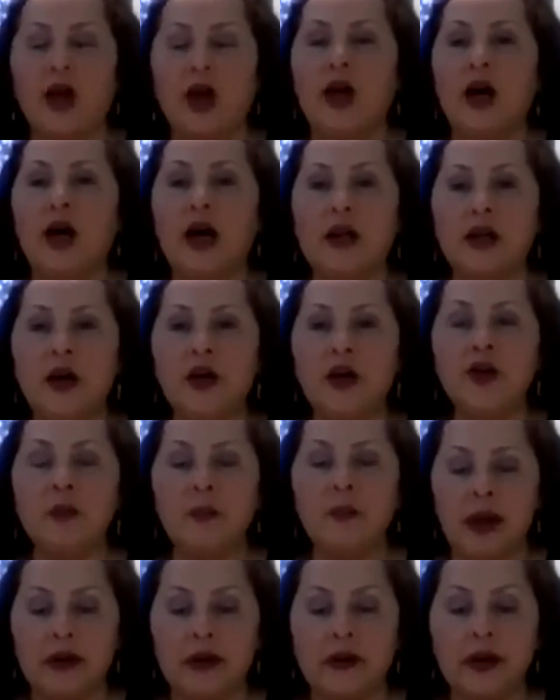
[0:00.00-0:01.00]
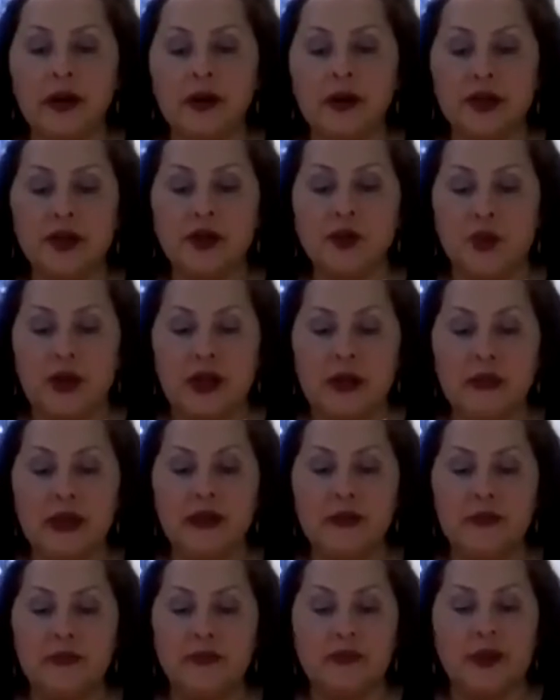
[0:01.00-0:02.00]
Another barrier to
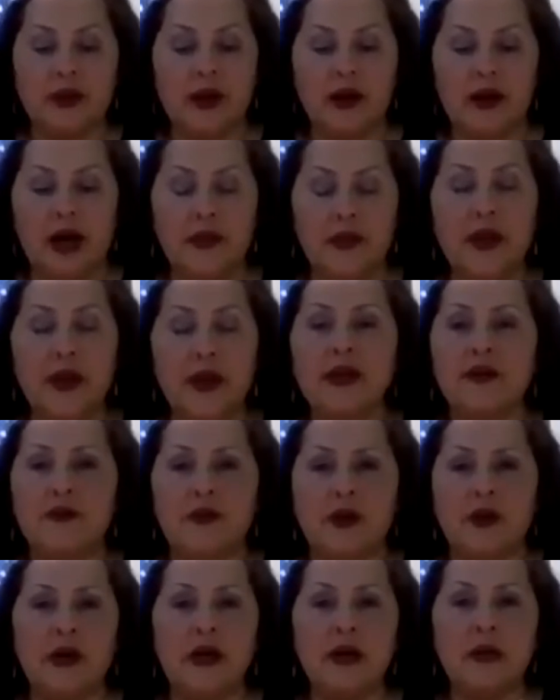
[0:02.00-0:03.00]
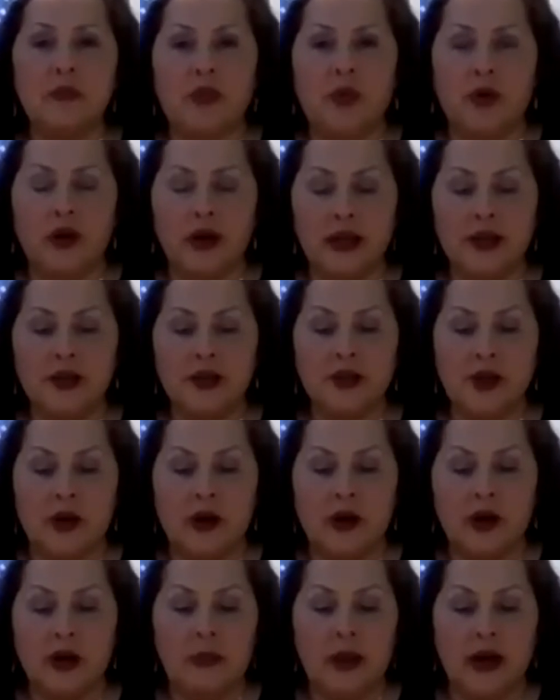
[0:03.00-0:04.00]
treatment I think is very important to
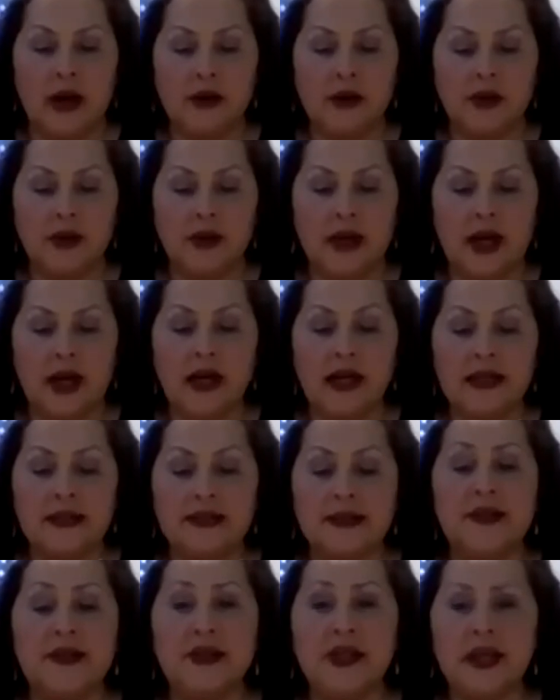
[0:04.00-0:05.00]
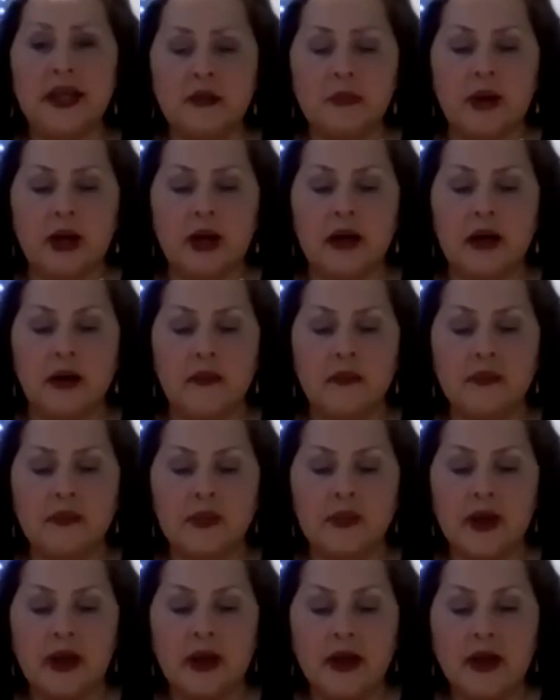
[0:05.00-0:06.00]
talk about today is stigma.
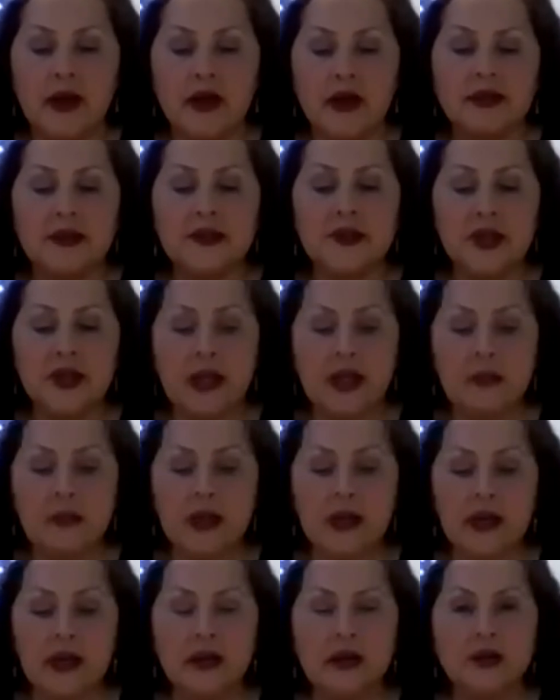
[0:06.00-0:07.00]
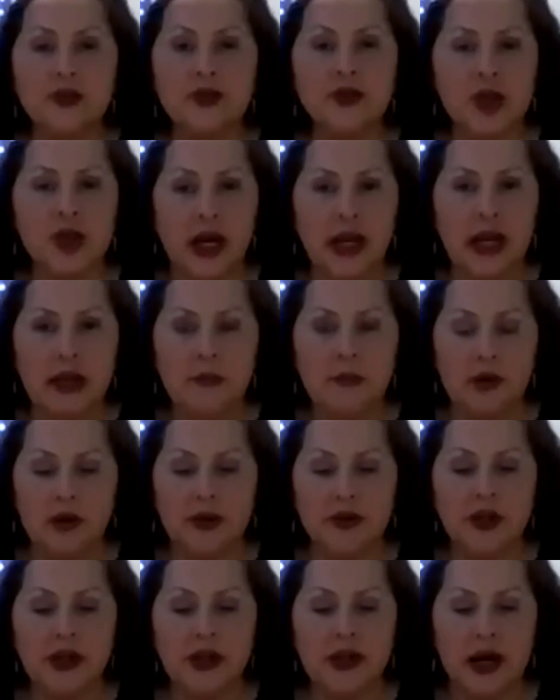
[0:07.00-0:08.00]
Stigma, shame, or
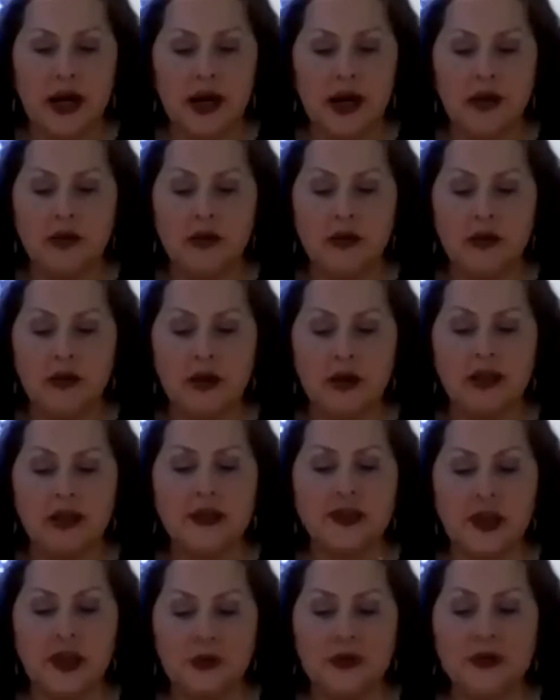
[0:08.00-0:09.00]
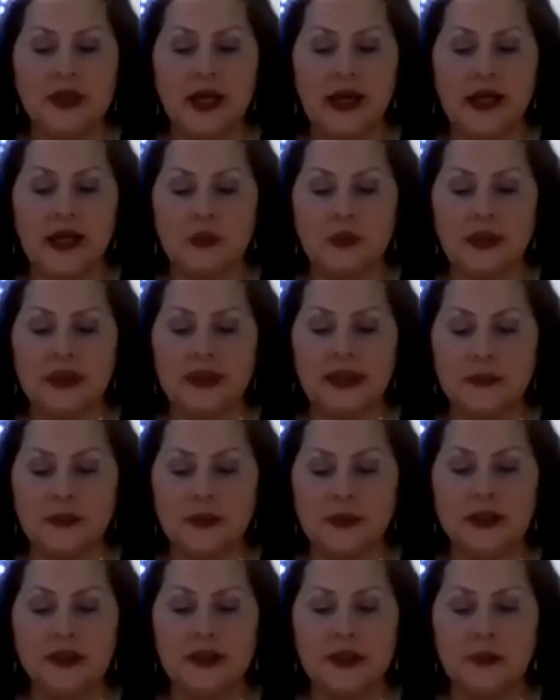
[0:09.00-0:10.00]
denial associated with
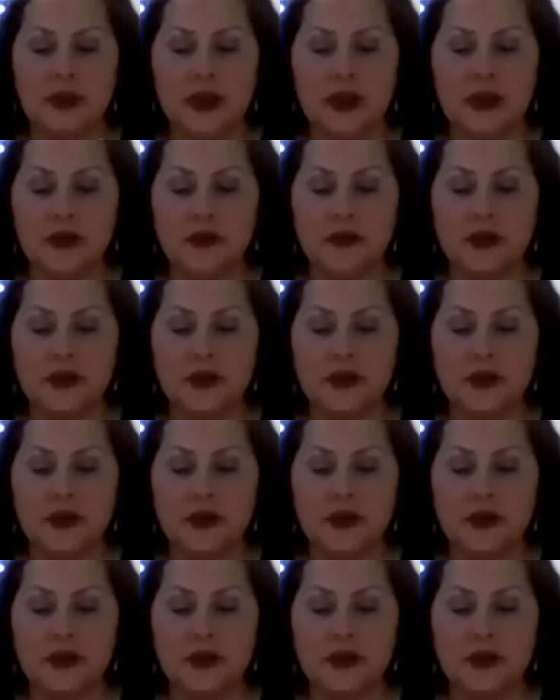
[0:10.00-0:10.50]
substance abuse